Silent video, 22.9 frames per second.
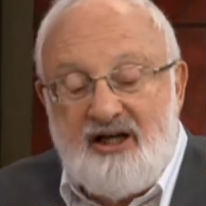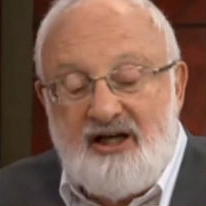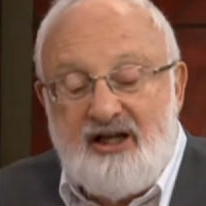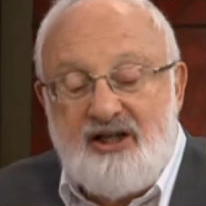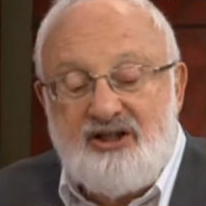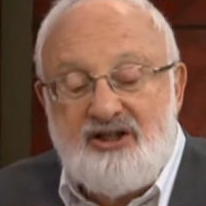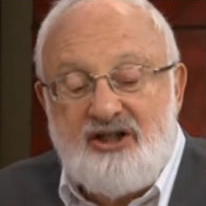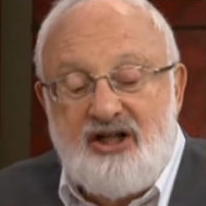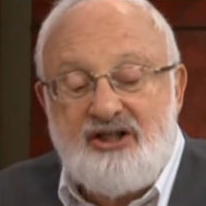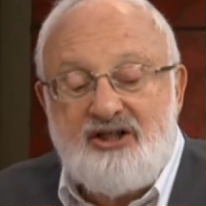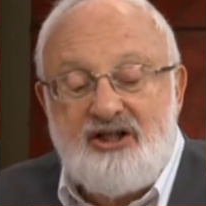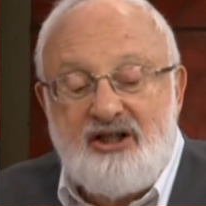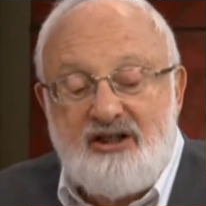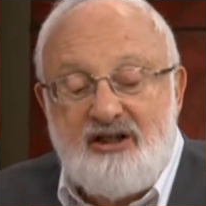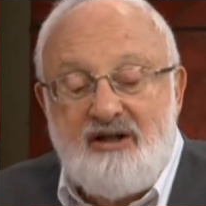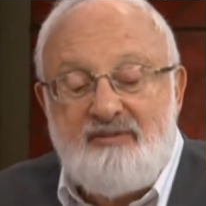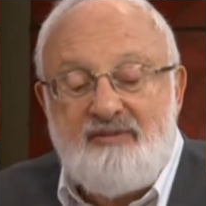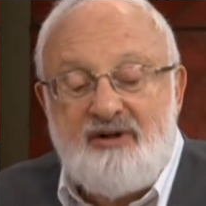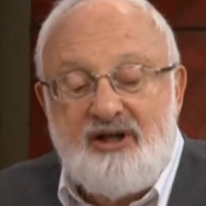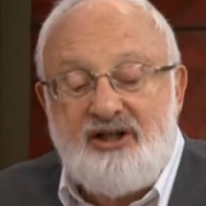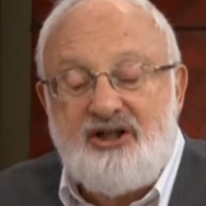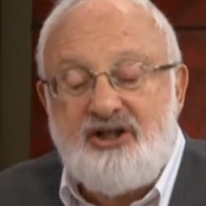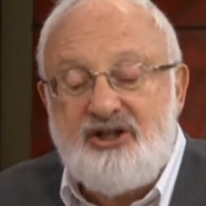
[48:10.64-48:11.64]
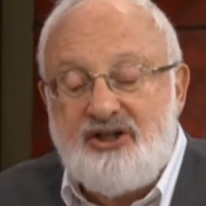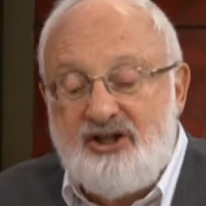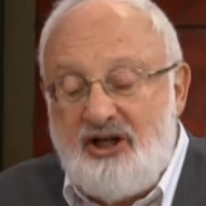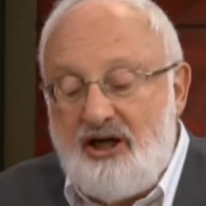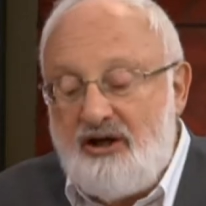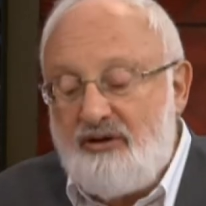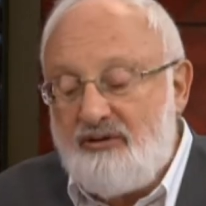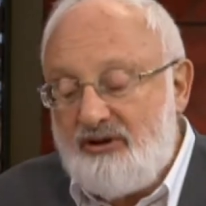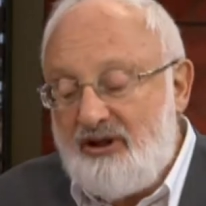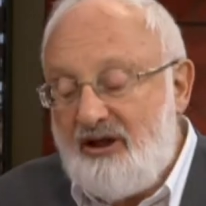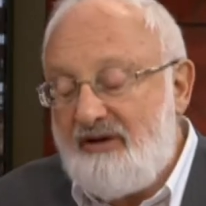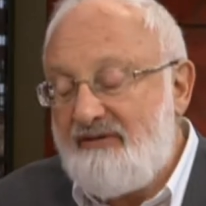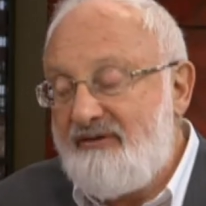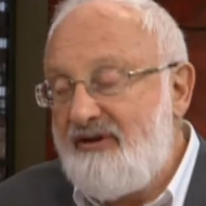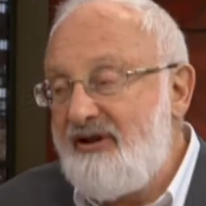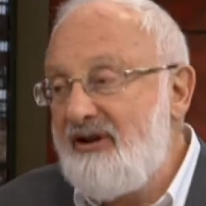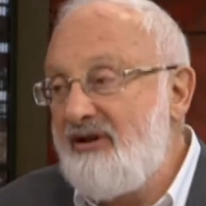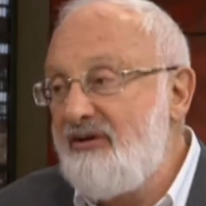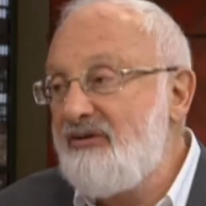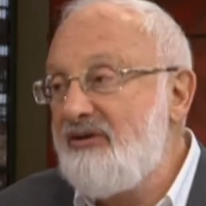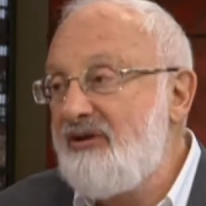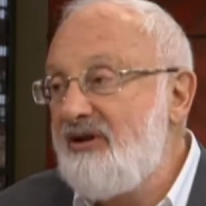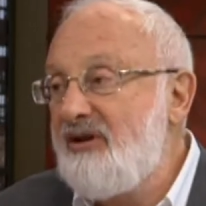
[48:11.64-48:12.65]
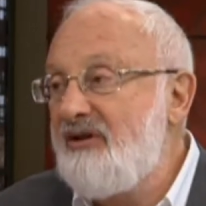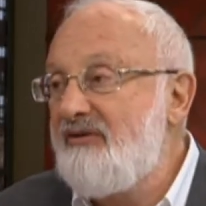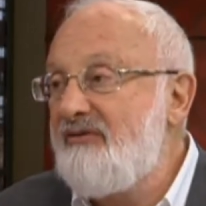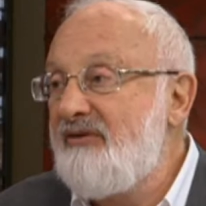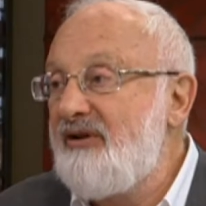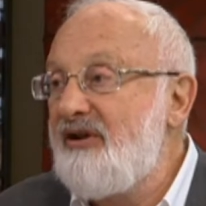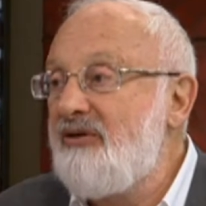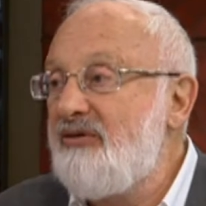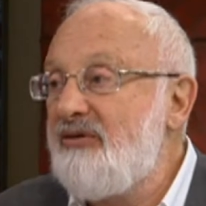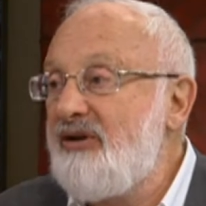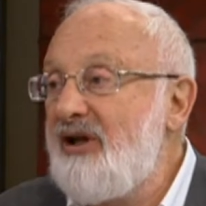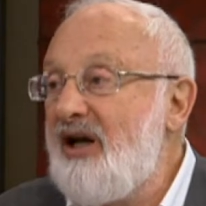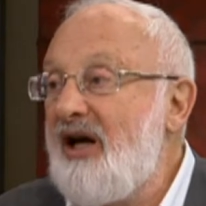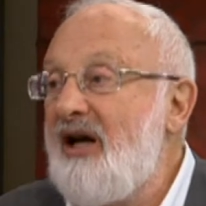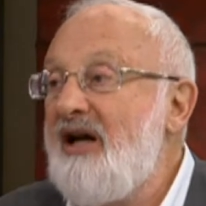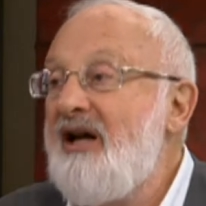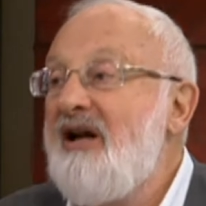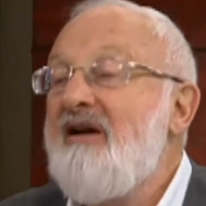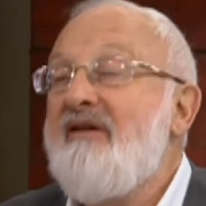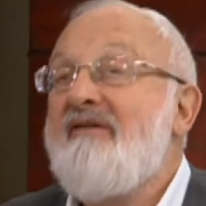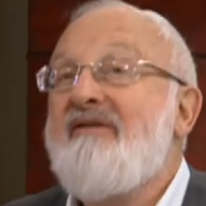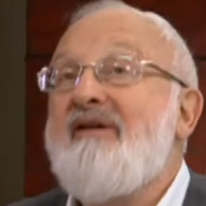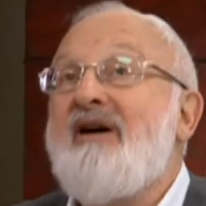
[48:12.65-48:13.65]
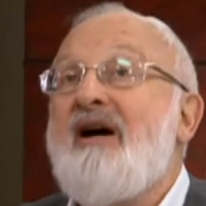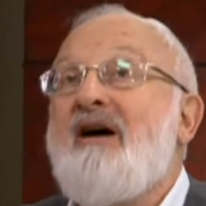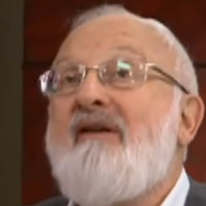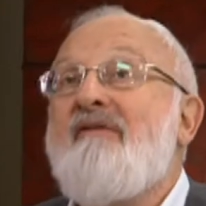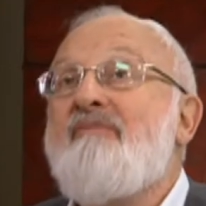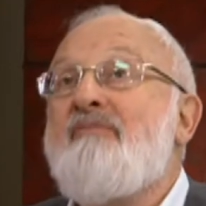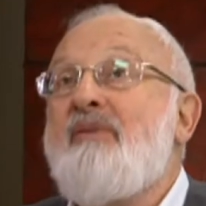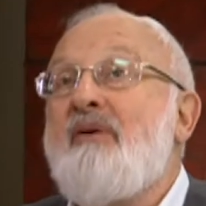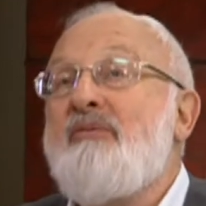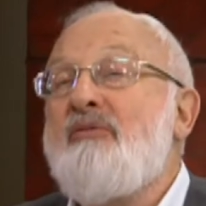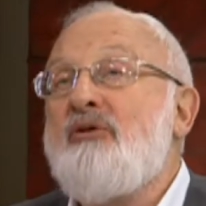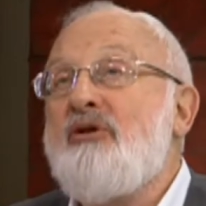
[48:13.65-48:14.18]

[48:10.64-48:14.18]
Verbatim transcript: You can't measure it any other way. Only in the feeling that